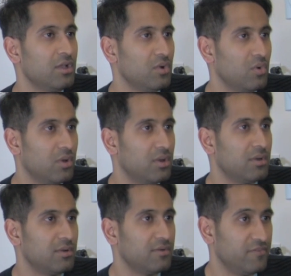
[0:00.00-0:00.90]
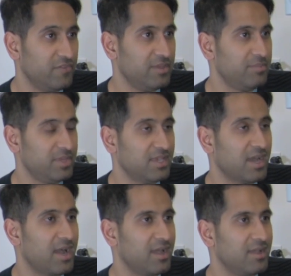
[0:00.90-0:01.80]
or
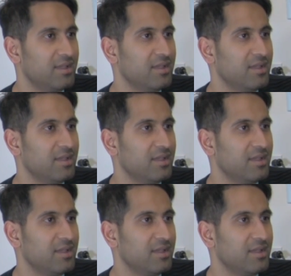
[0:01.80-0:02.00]
VPI.